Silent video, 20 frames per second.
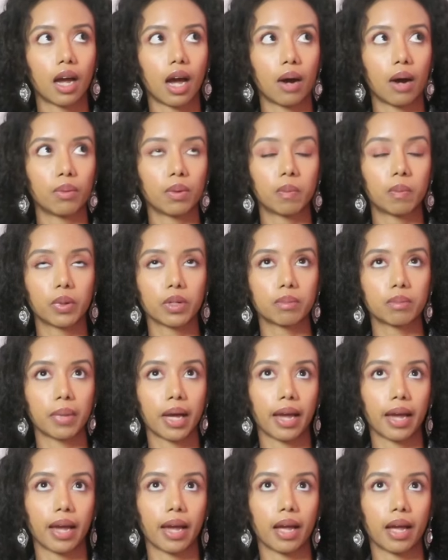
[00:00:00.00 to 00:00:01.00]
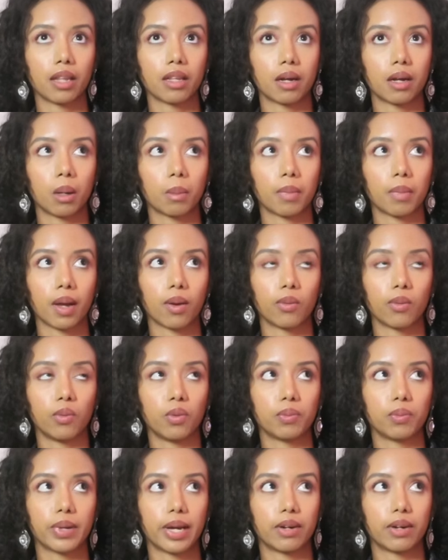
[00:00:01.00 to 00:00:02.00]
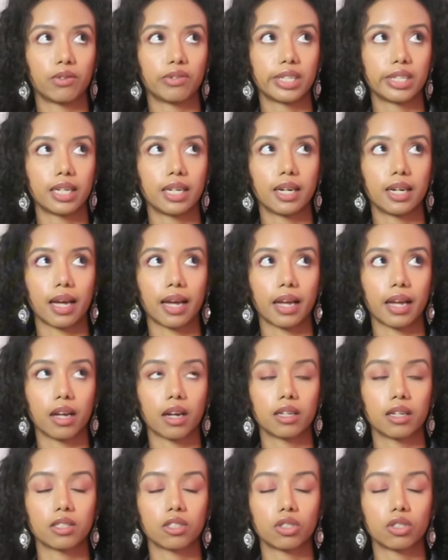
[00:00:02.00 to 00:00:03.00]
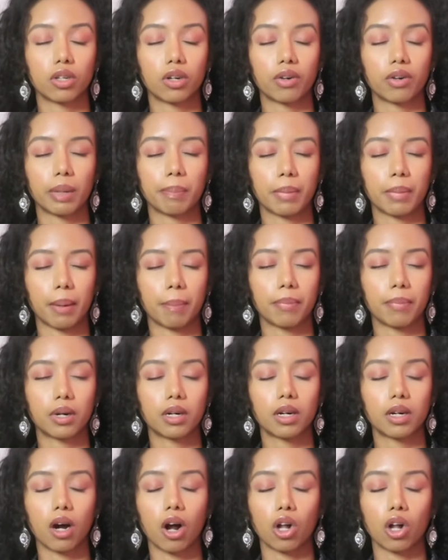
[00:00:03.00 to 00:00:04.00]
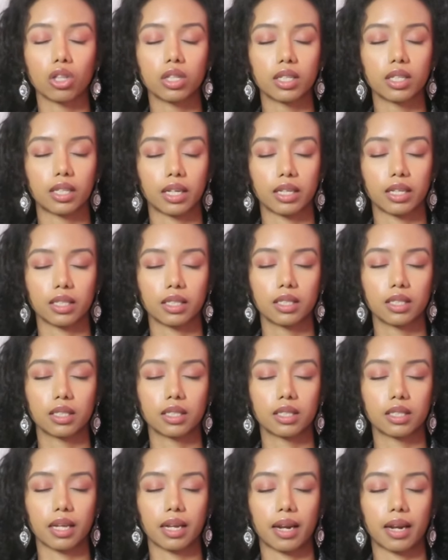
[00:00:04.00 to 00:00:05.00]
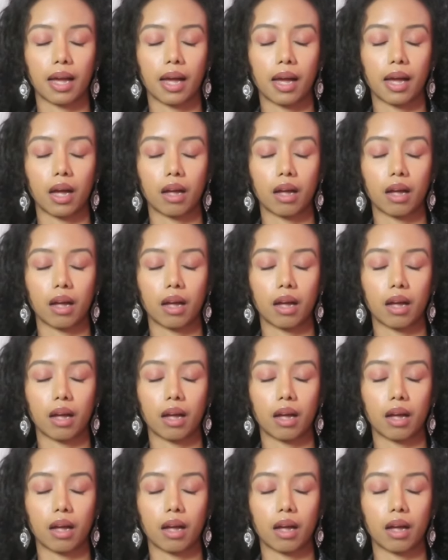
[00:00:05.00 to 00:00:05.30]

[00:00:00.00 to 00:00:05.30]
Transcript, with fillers: i will put my hand on my womb and really like remember all the things that